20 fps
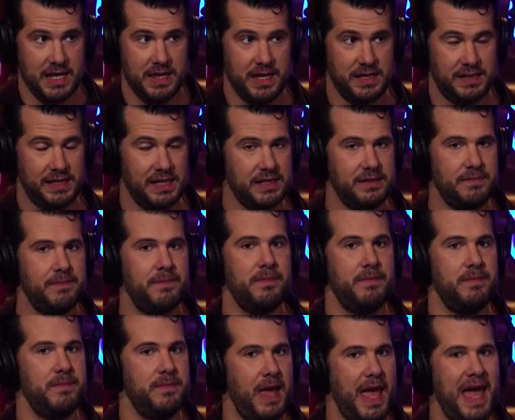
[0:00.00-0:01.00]
this
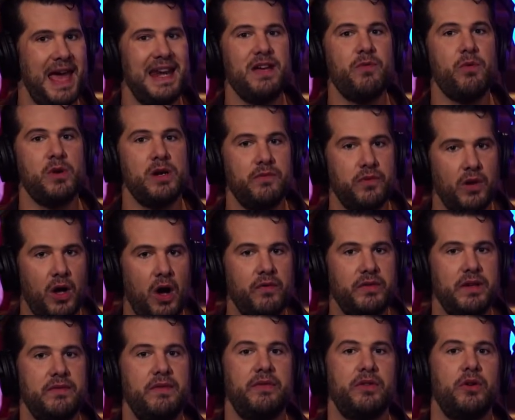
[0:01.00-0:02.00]
isn't anyone
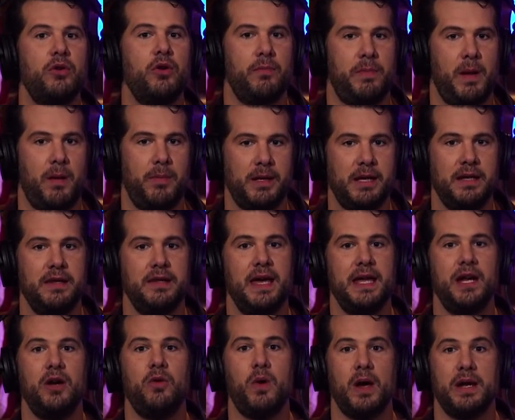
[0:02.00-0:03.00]
involved, even if they're a Republican,
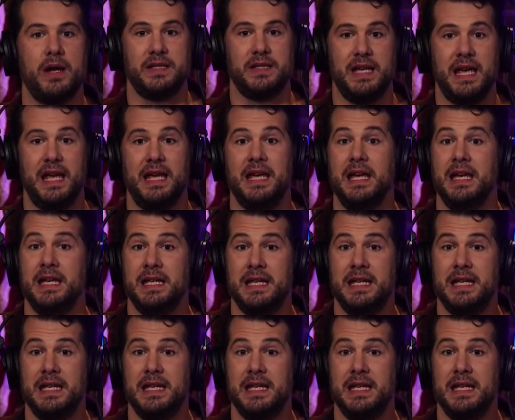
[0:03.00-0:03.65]
they don't say,